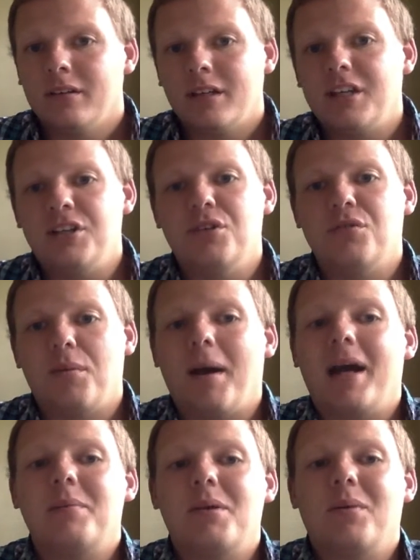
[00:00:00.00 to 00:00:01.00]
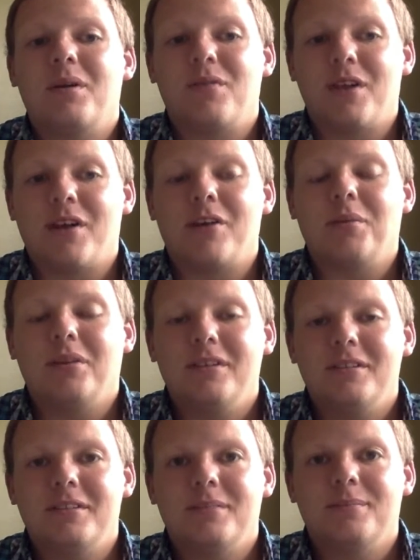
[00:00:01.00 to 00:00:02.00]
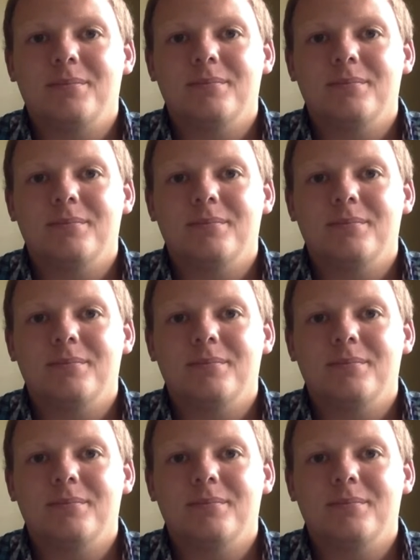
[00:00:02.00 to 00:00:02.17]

Can you remind me what a variable is?